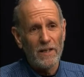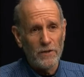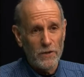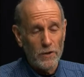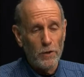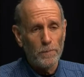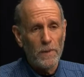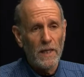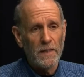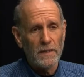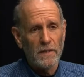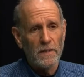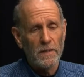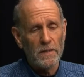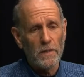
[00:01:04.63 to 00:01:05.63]
surplus
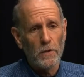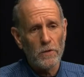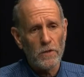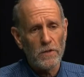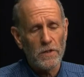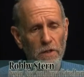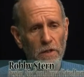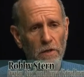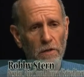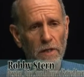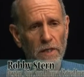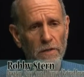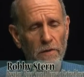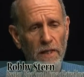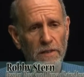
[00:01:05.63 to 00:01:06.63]
in the Social Security
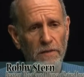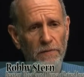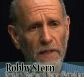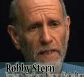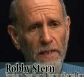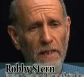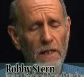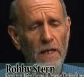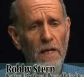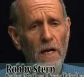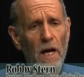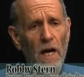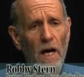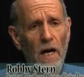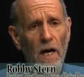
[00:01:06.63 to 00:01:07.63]
Trust Fund.
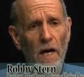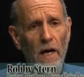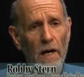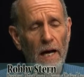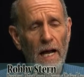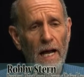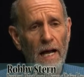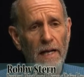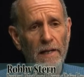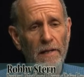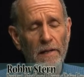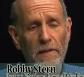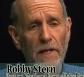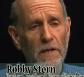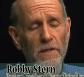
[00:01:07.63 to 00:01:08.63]
Uh, and
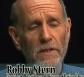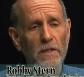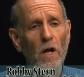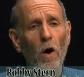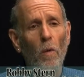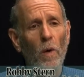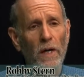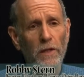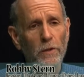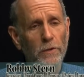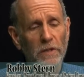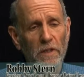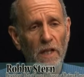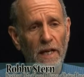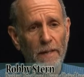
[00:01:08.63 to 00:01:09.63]
there's no one who's
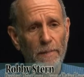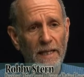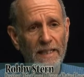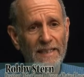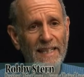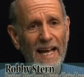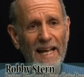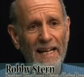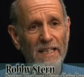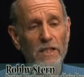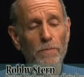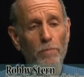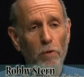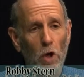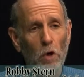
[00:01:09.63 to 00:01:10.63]
claiming that it's
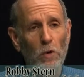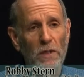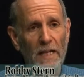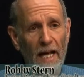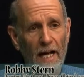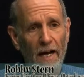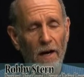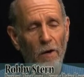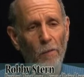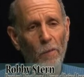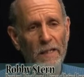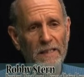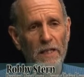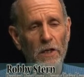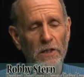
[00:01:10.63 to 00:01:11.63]
broke now.
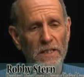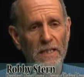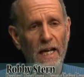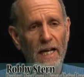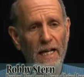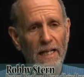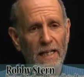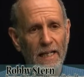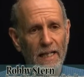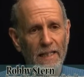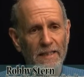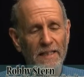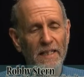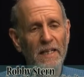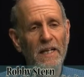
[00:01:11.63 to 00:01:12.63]
What they're saying
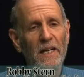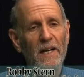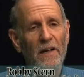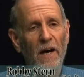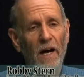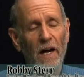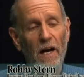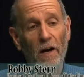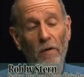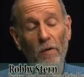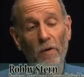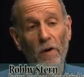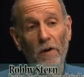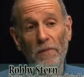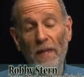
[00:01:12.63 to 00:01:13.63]
is uh,
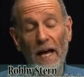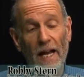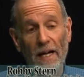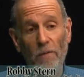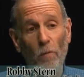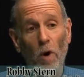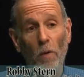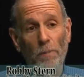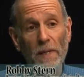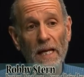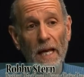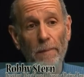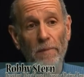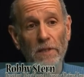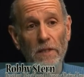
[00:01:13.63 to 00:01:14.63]
that it won't be
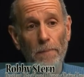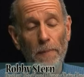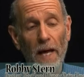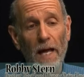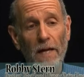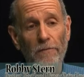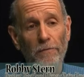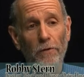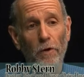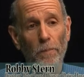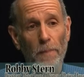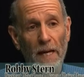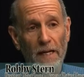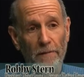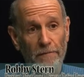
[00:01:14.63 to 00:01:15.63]
able to pay full
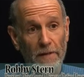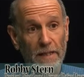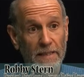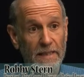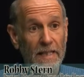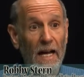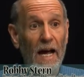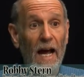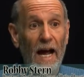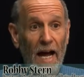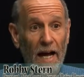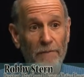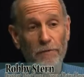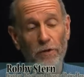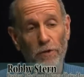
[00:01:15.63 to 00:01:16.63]
benefits
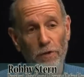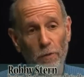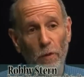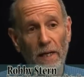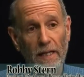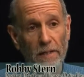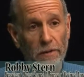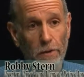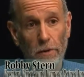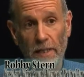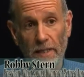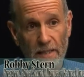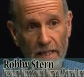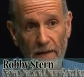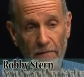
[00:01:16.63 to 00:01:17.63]
after
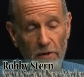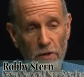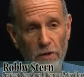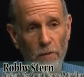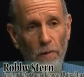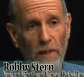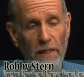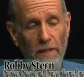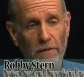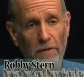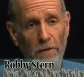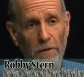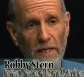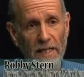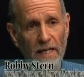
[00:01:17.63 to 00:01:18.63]
2037 or
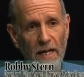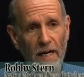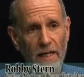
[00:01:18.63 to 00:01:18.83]
2039.